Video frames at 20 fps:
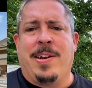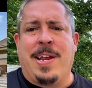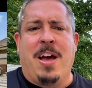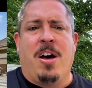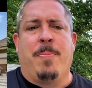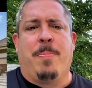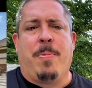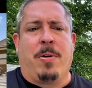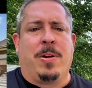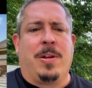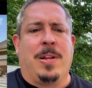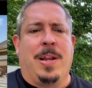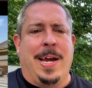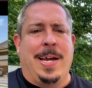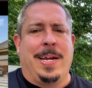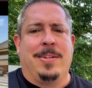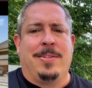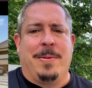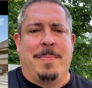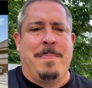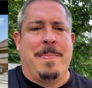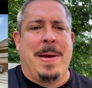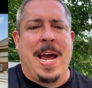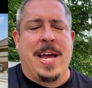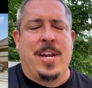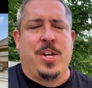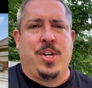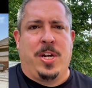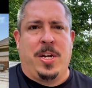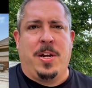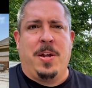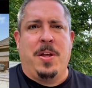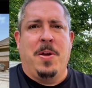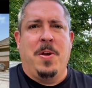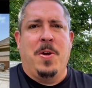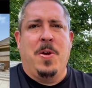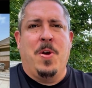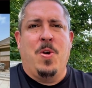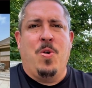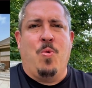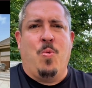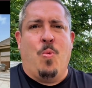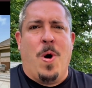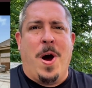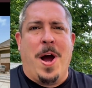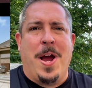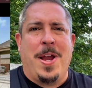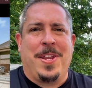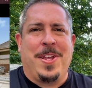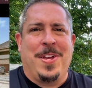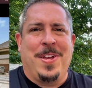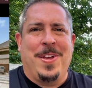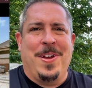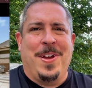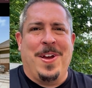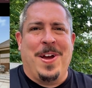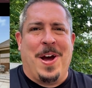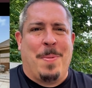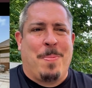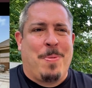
to help our clients imagine what a